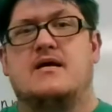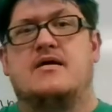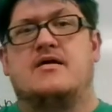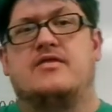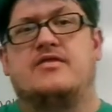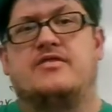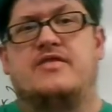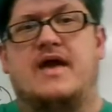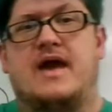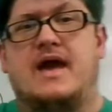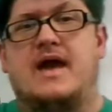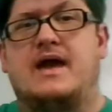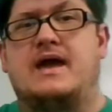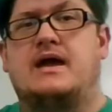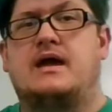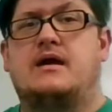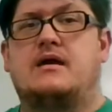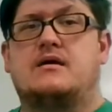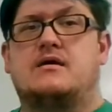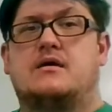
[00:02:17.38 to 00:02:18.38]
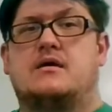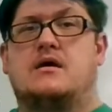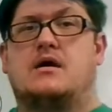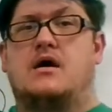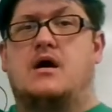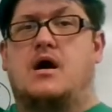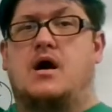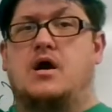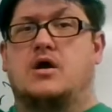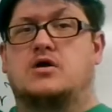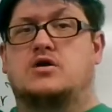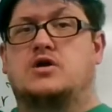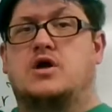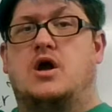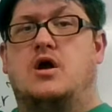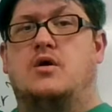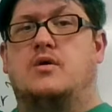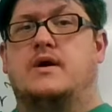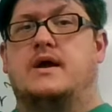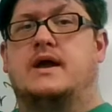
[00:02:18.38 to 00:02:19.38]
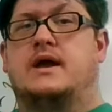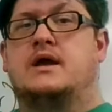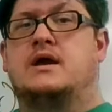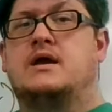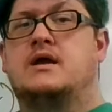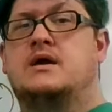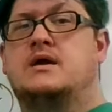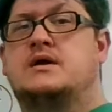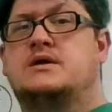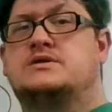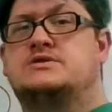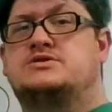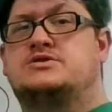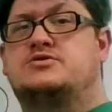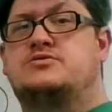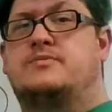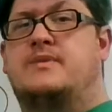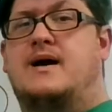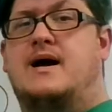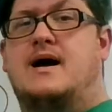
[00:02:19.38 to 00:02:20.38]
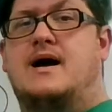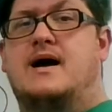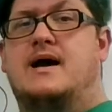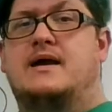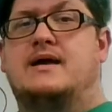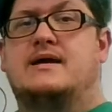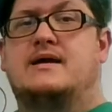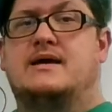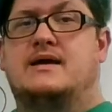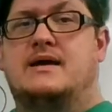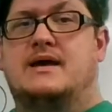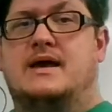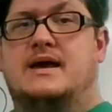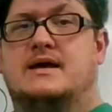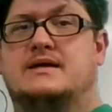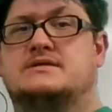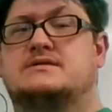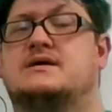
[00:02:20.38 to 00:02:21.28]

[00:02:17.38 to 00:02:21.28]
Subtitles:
They are going to buy it.